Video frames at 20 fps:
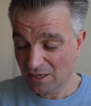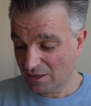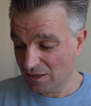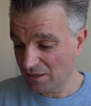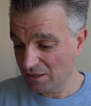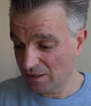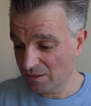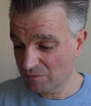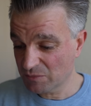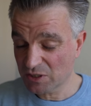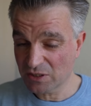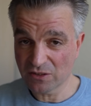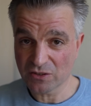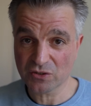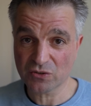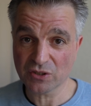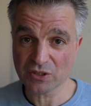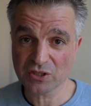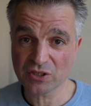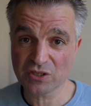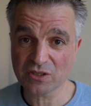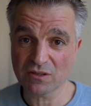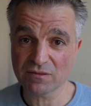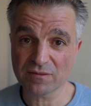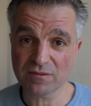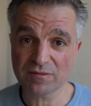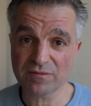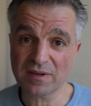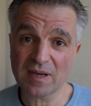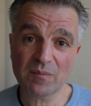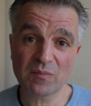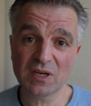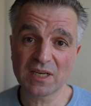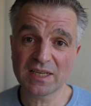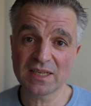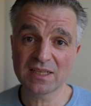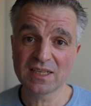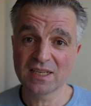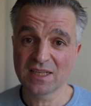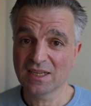the structures of a
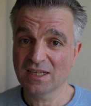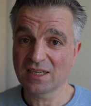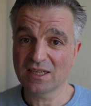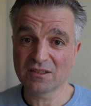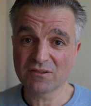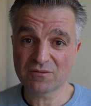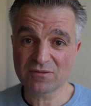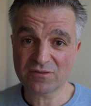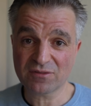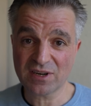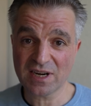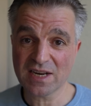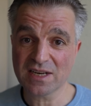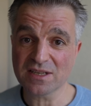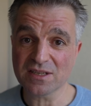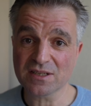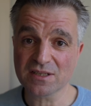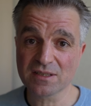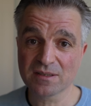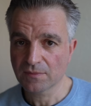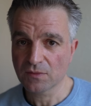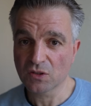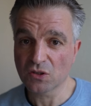family and friends.